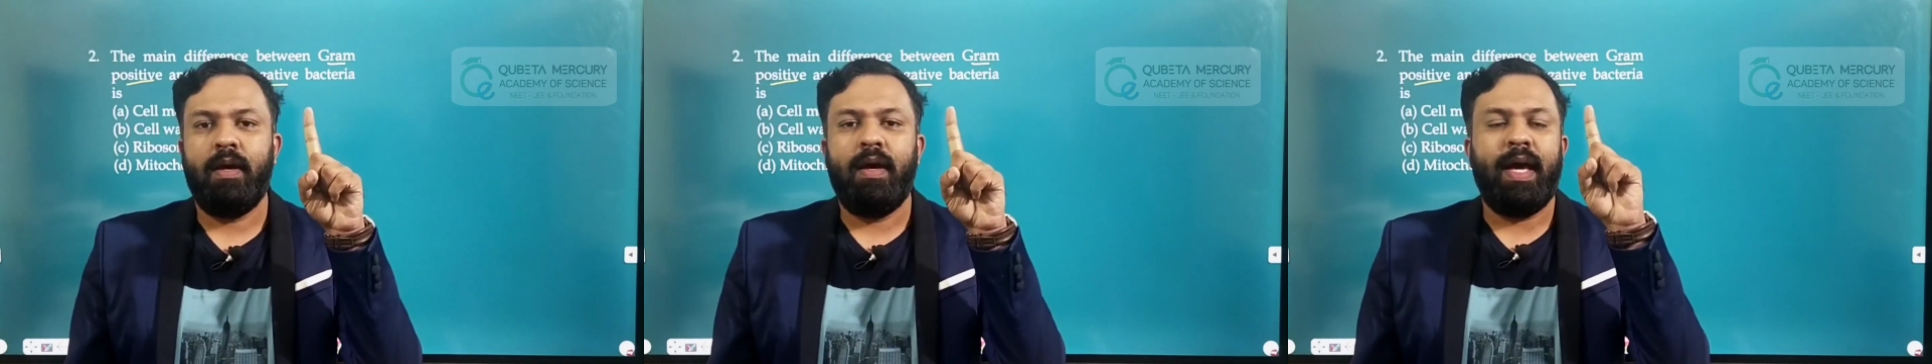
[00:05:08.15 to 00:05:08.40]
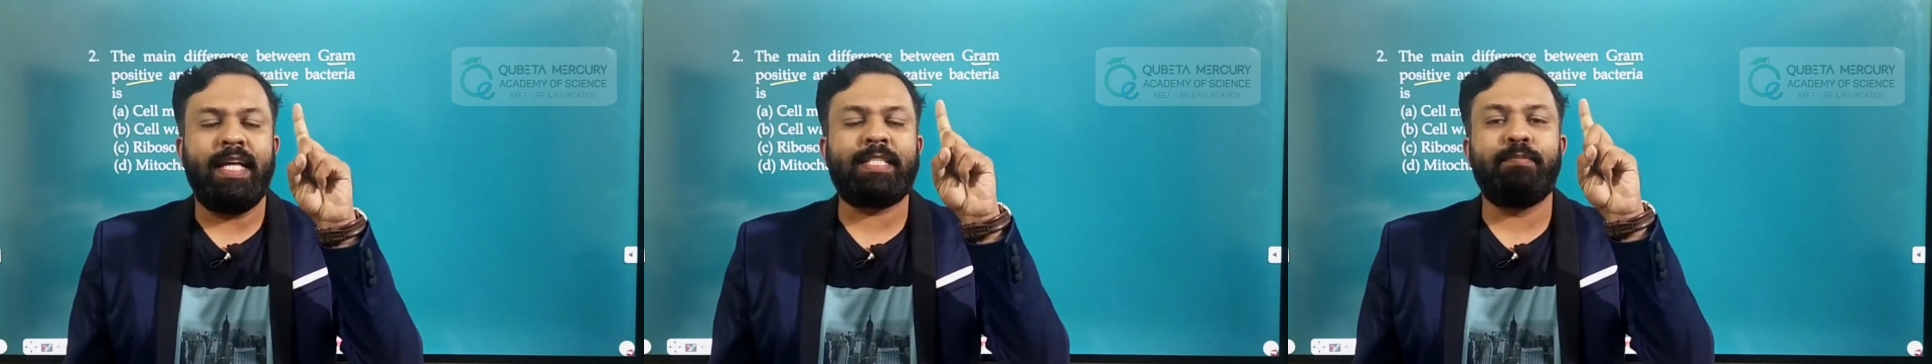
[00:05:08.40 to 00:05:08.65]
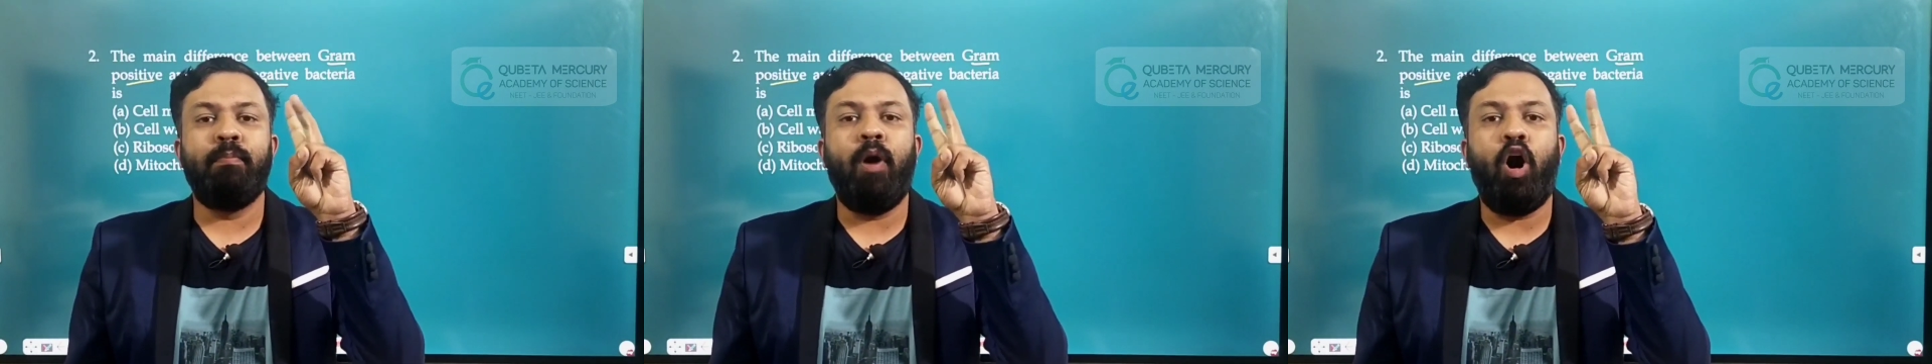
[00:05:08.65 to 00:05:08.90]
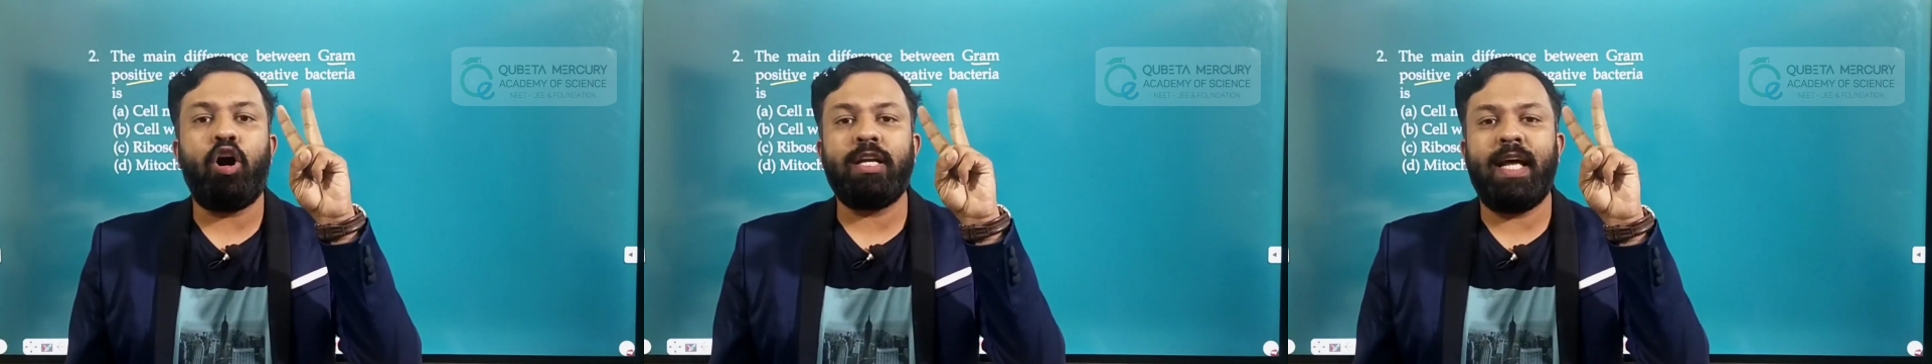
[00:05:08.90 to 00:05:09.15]
Its
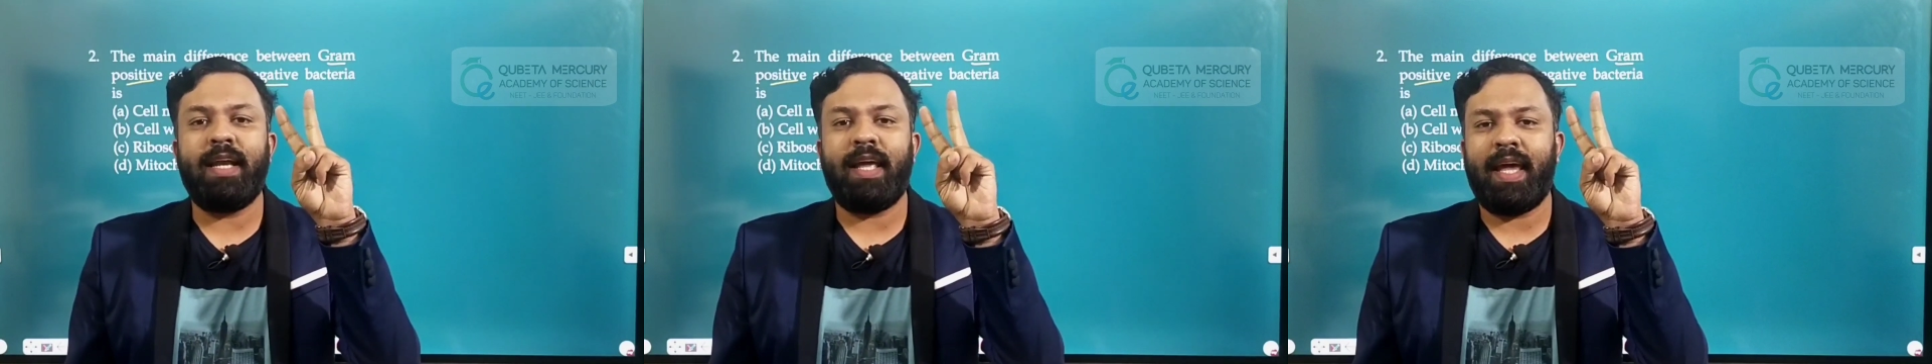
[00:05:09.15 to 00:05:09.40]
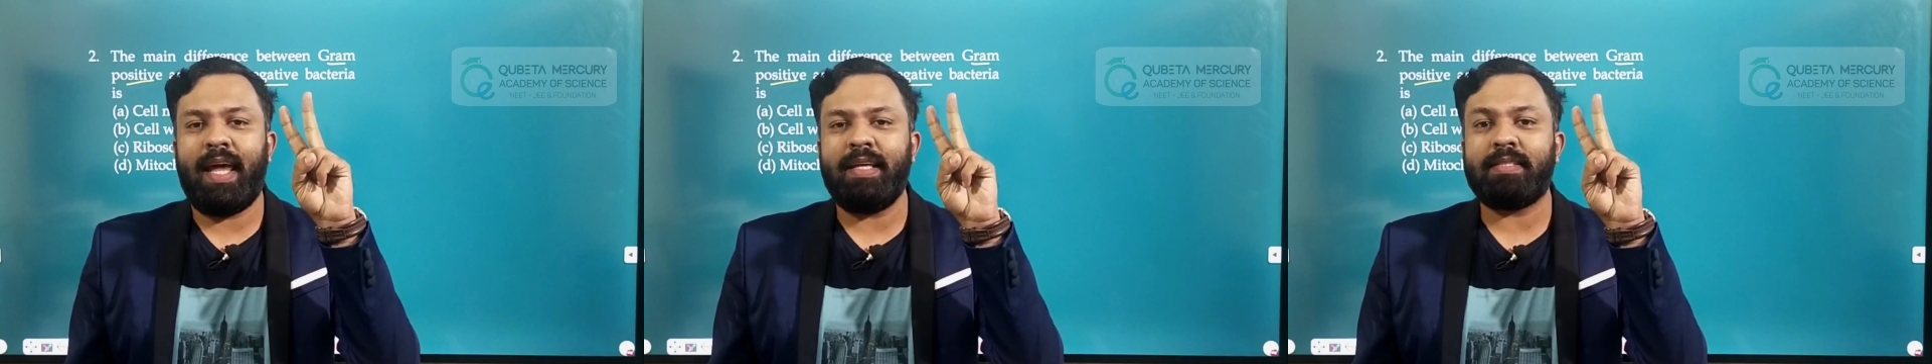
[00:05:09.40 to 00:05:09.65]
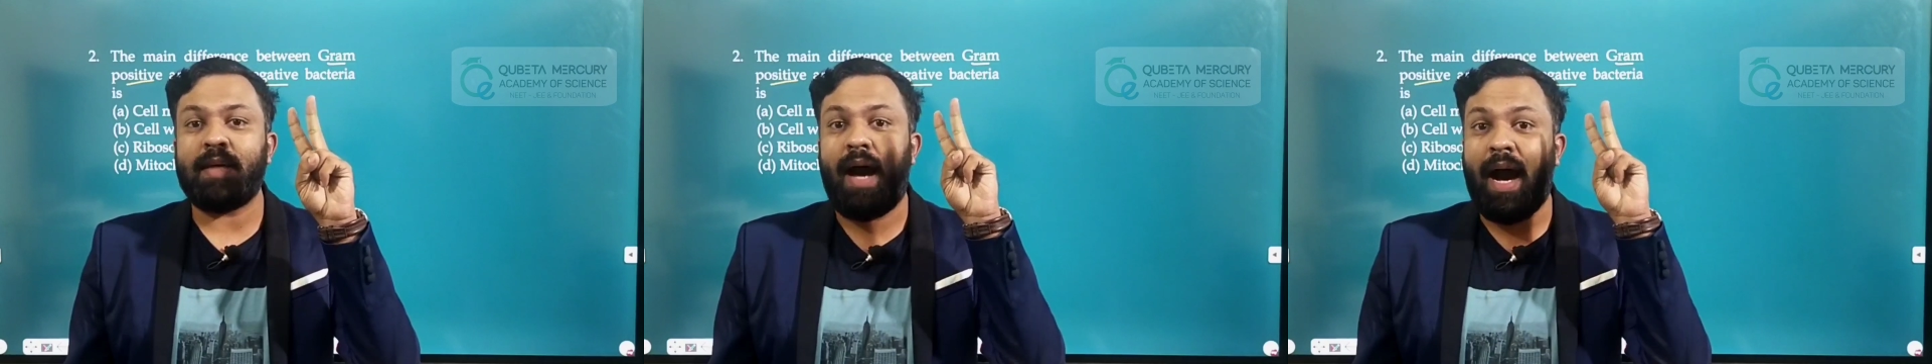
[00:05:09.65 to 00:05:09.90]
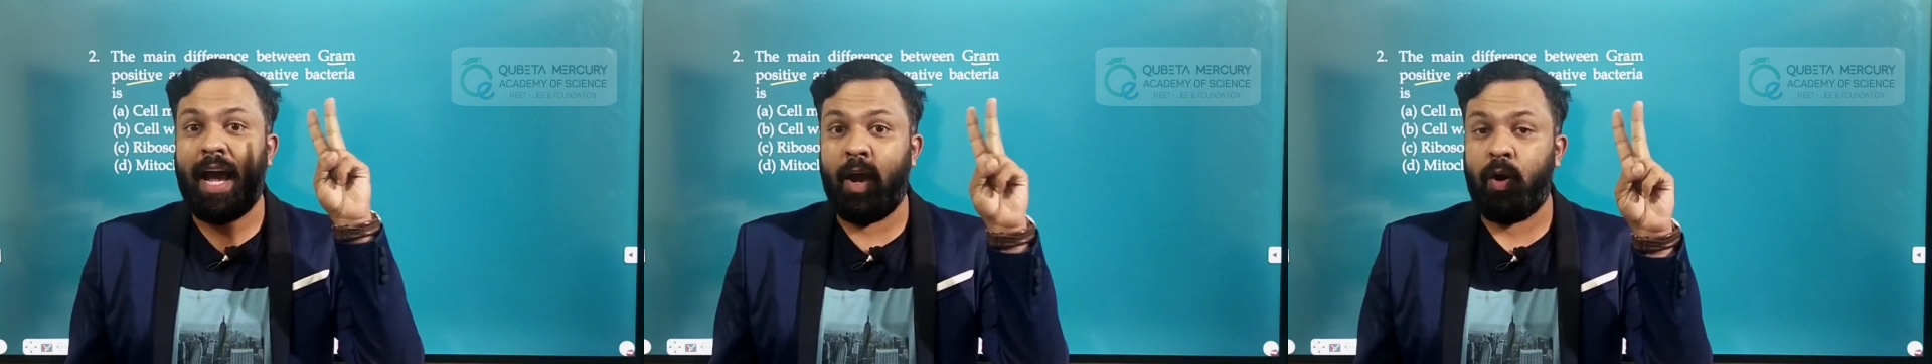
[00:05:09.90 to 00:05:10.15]
mordant is
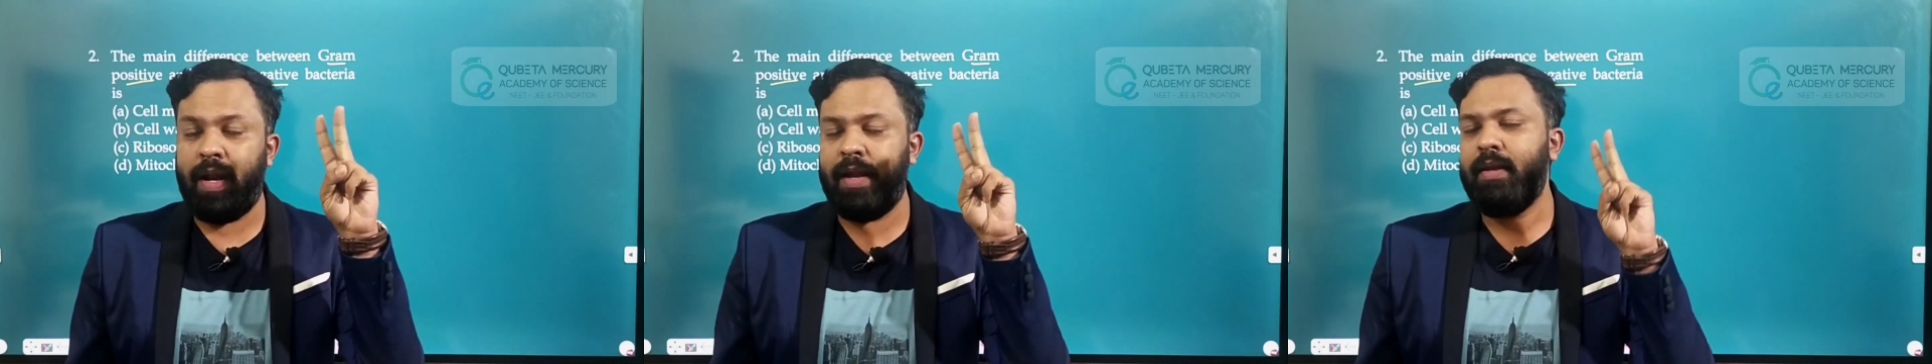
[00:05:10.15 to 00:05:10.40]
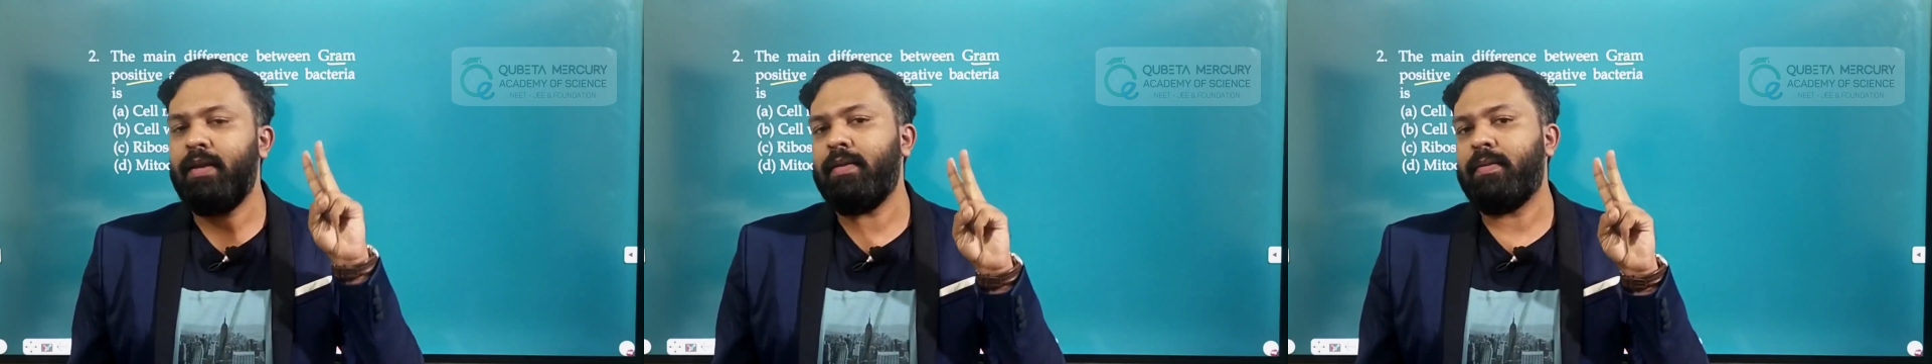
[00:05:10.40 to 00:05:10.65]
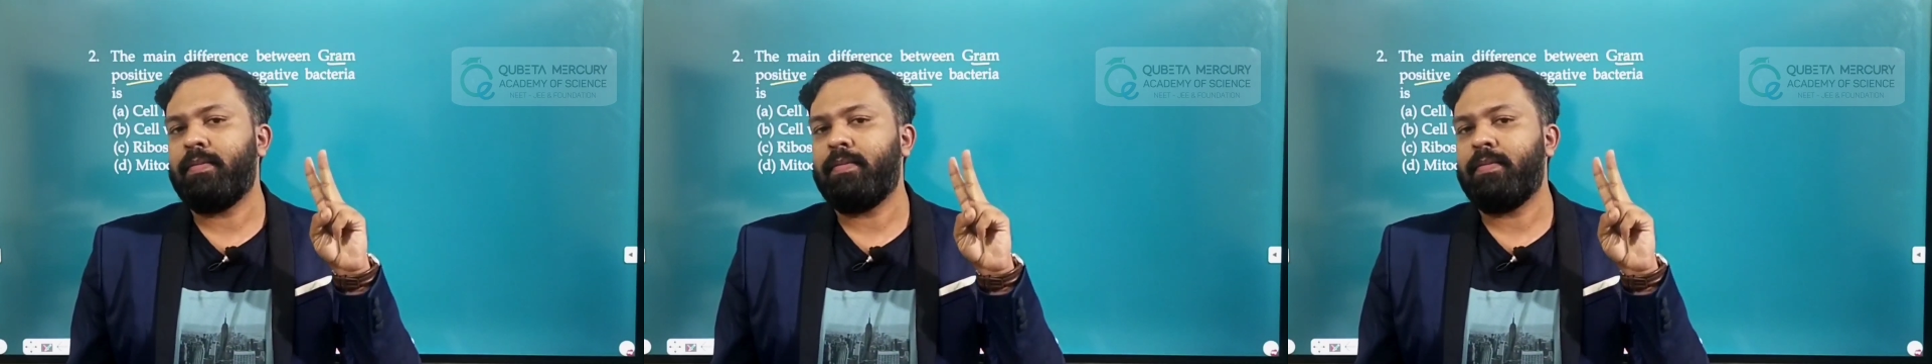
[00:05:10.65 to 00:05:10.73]
iodine.